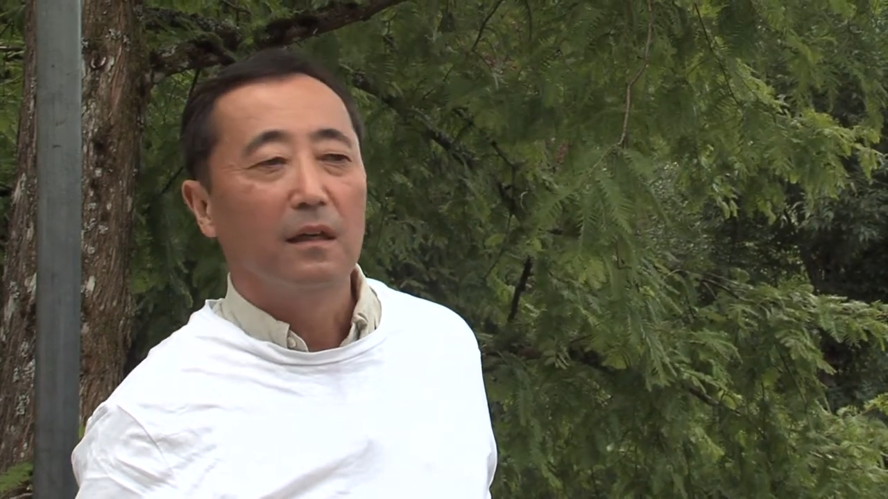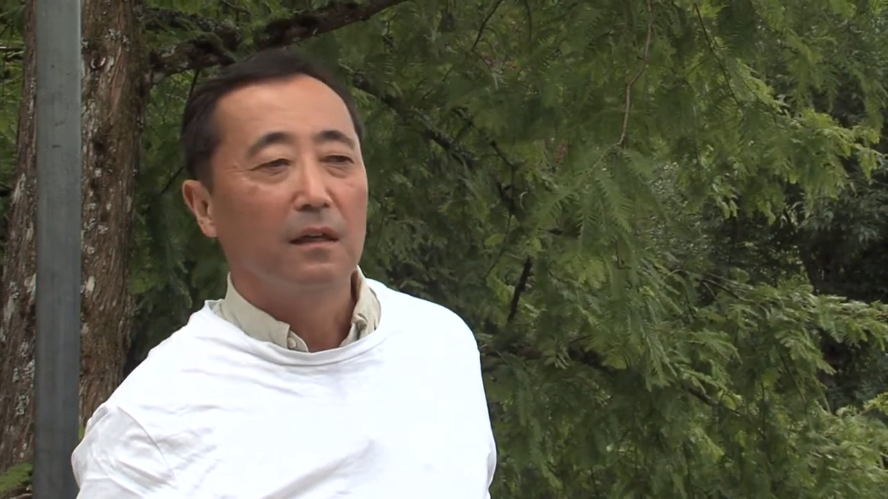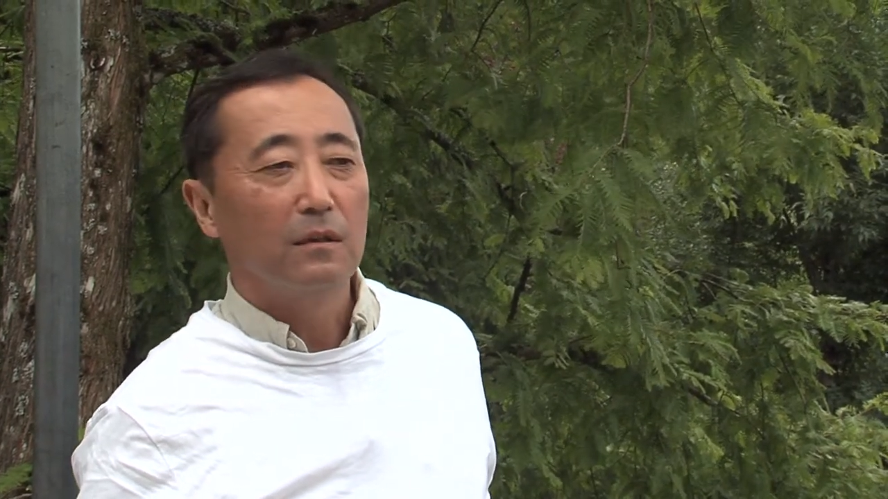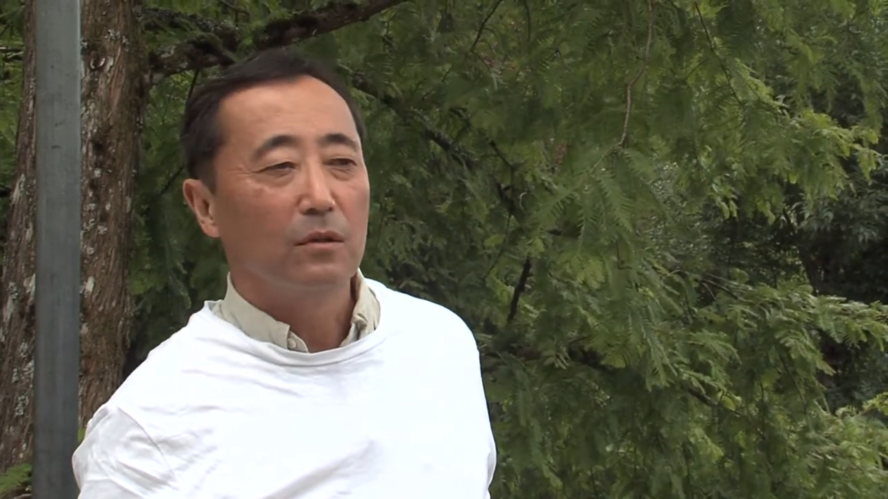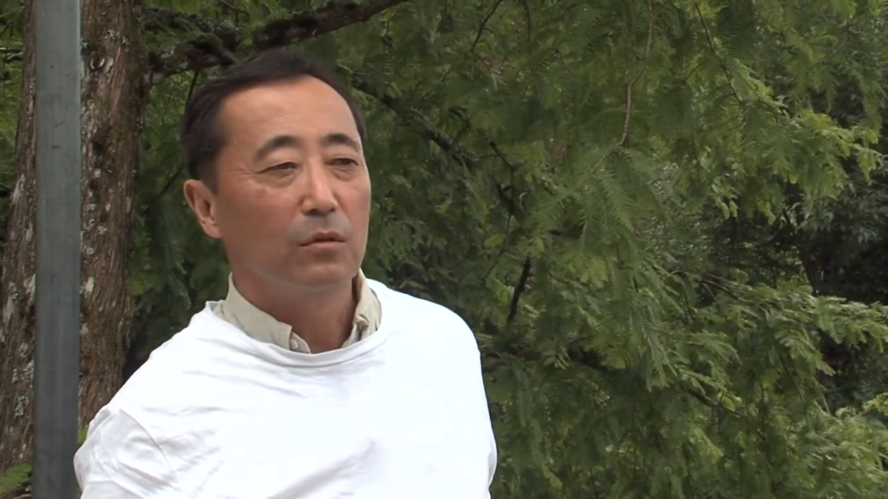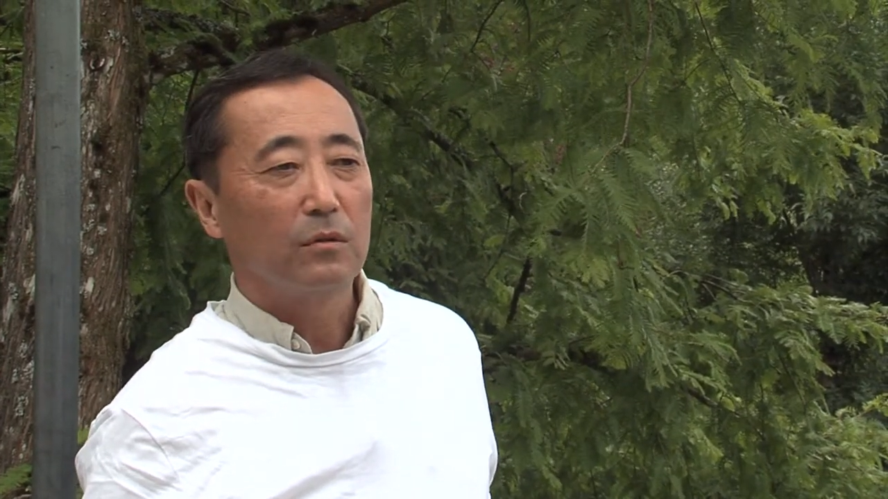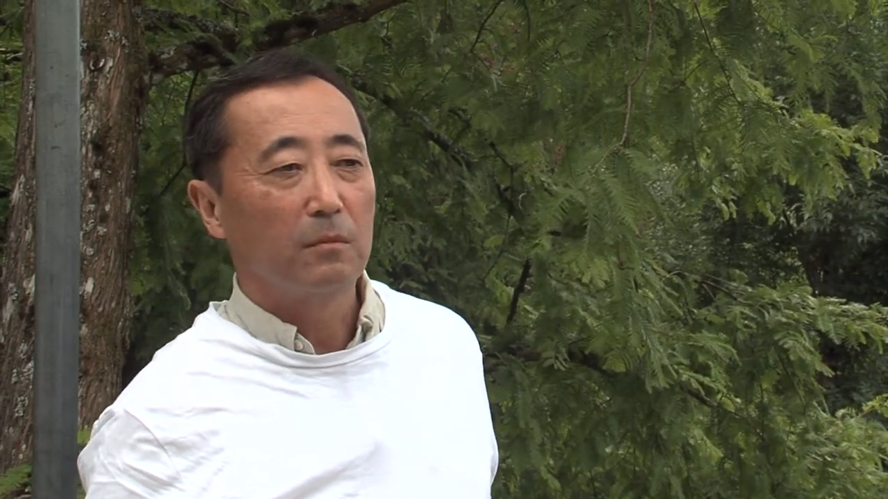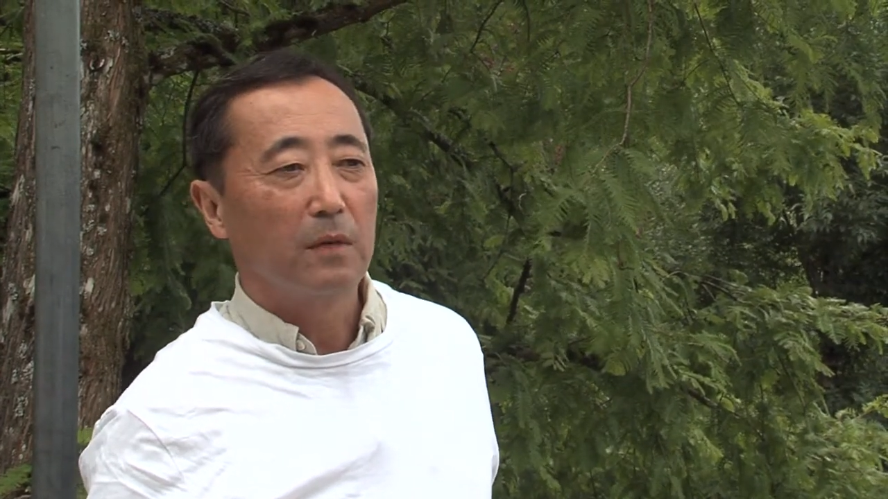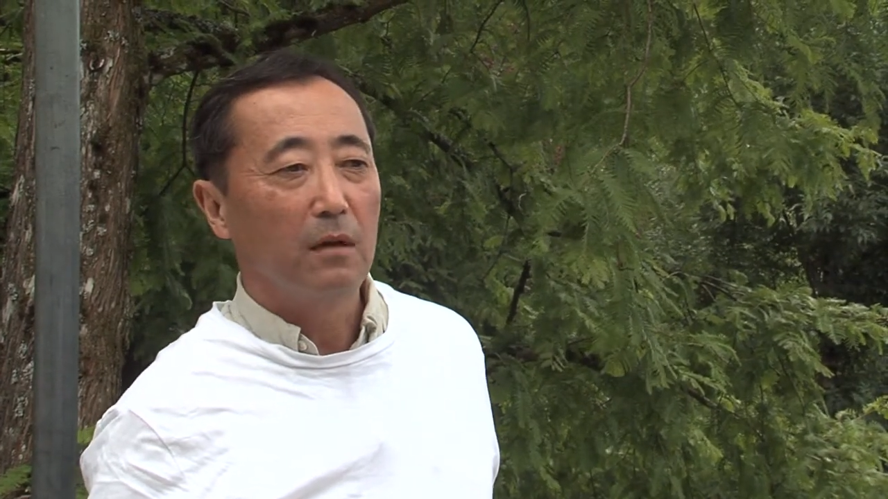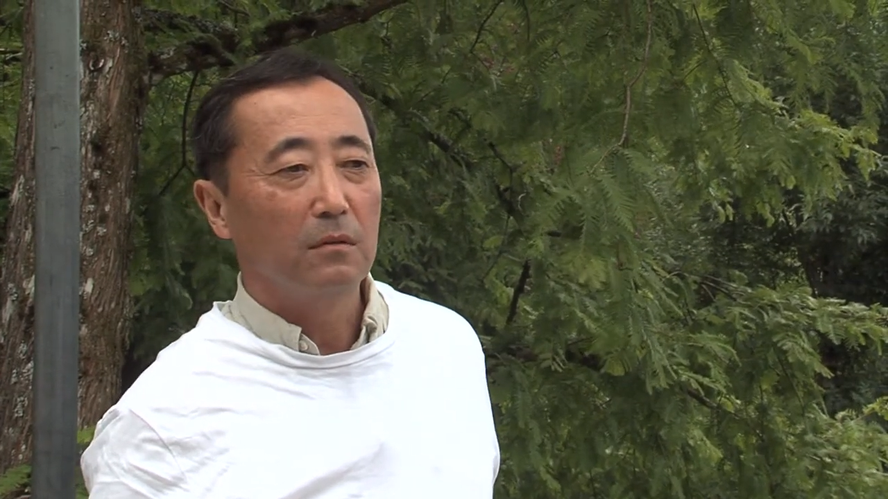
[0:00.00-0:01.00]
and talked
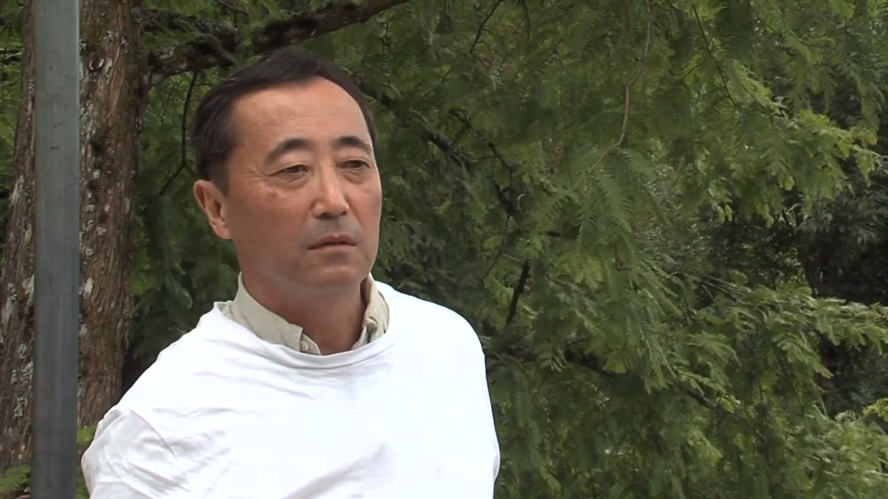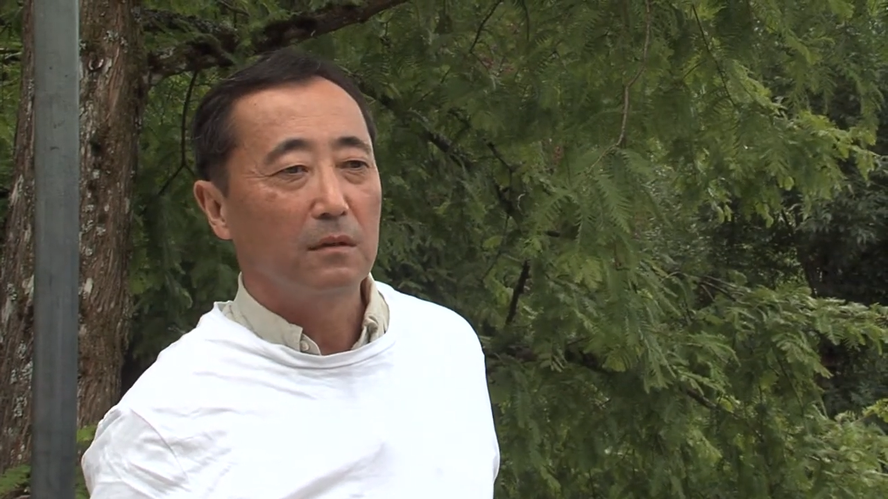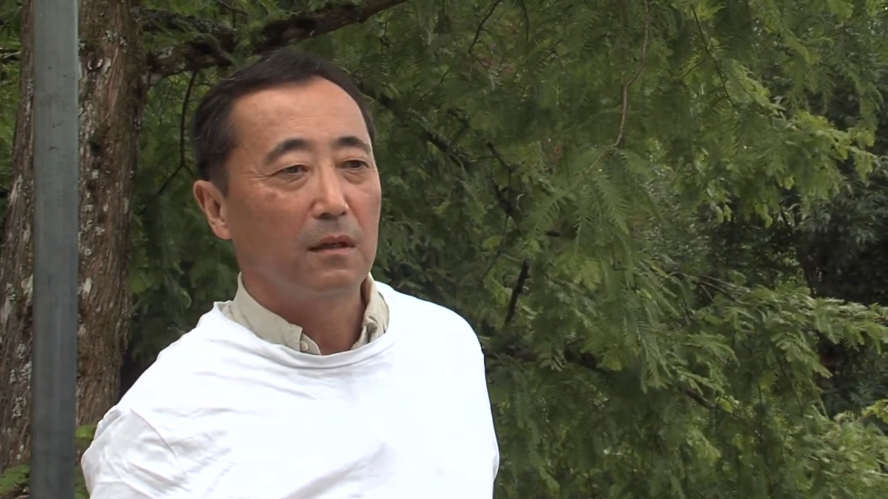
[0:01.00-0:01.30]
about